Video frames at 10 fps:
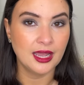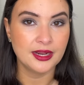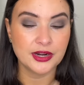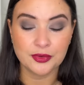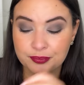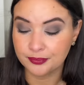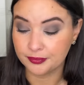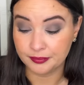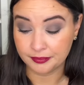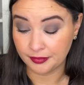I know.
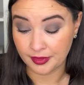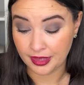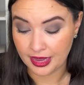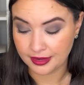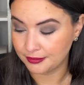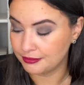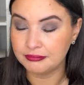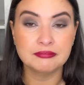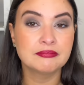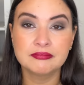I
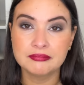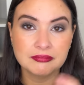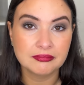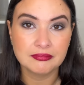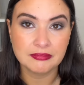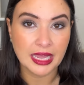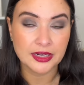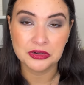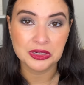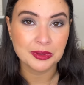
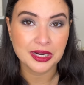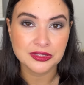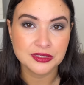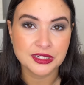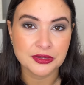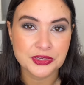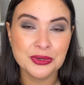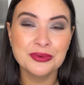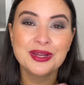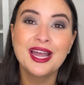don't know what else to tell
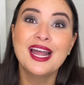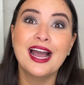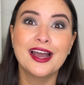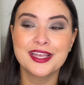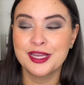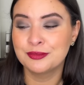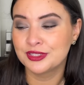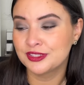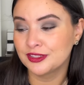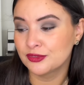you. I am
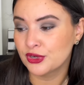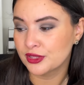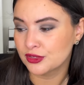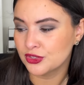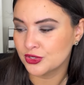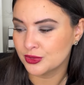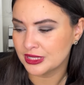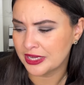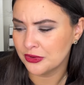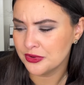just delivering the
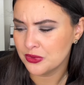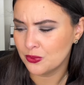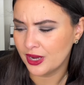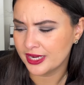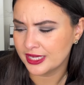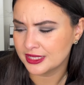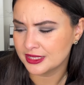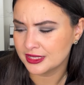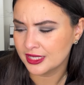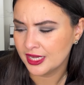news. I don't know why
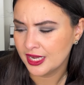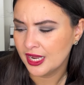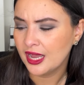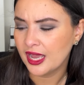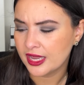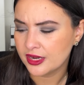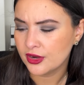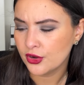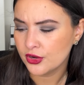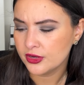it's... I
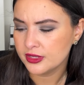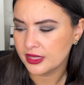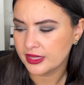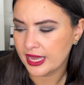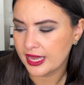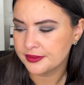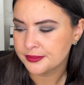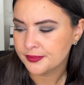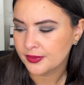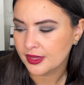had heard
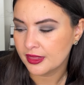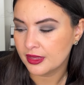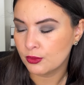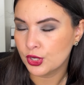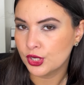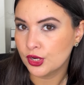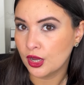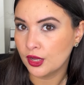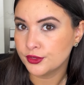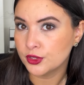that they were
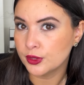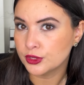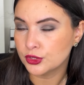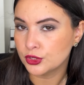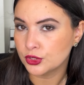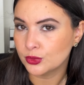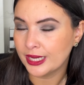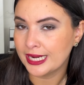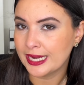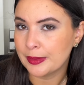not going to do
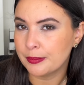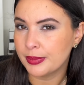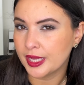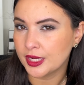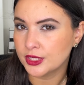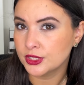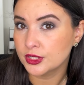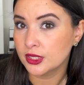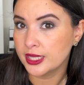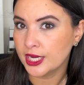a Les
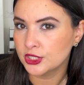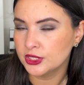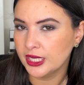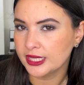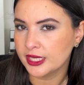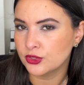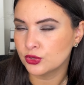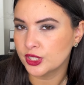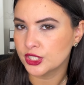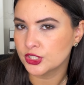Beiges collection like they
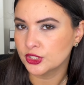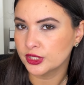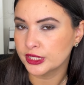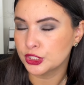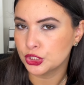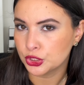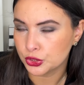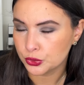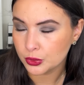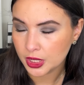traditionally
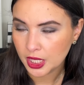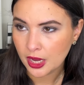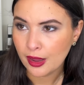do,